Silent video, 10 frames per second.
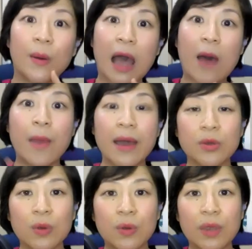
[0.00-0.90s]
come
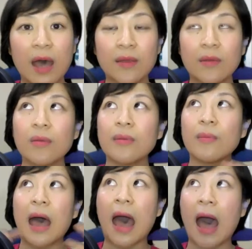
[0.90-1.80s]
back to that
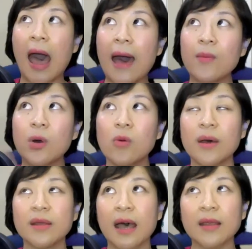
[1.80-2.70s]
aha
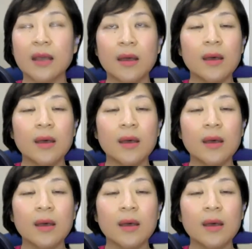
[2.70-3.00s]
moment that